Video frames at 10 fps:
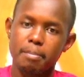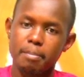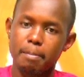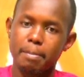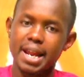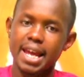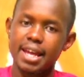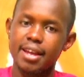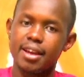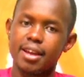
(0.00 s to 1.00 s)
play
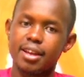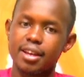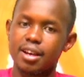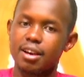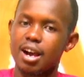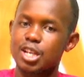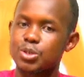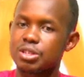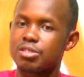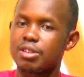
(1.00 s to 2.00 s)
a
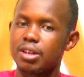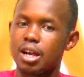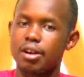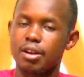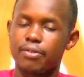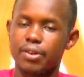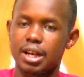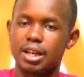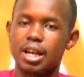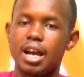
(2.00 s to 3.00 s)
sweet refrain,
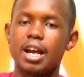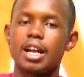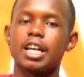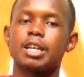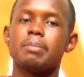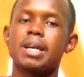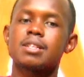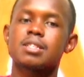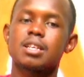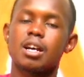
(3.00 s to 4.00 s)
it means
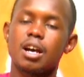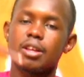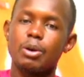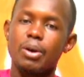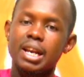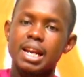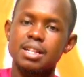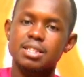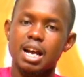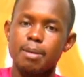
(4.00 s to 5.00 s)
the way rains
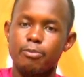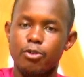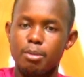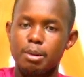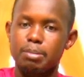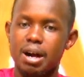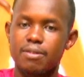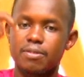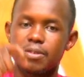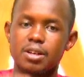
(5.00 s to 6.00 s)
come from above,
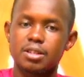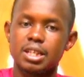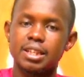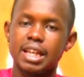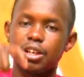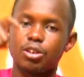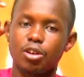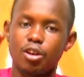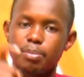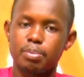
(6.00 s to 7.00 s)
then they
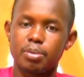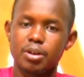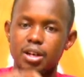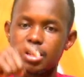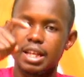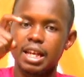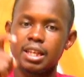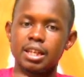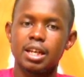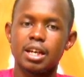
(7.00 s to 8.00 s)
drop, they
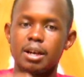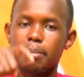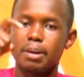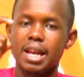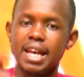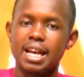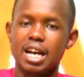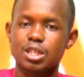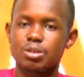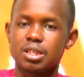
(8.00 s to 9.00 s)
play a
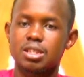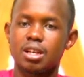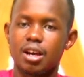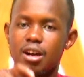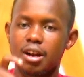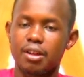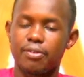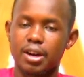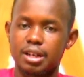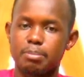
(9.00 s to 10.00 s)
sweet refrain
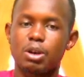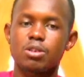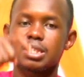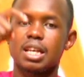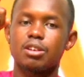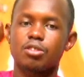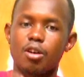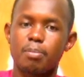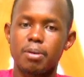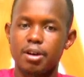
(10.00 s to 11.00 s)
because they drop
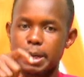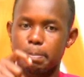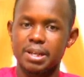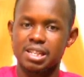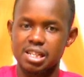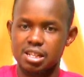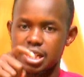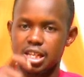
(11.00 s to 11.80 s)
repeatedly.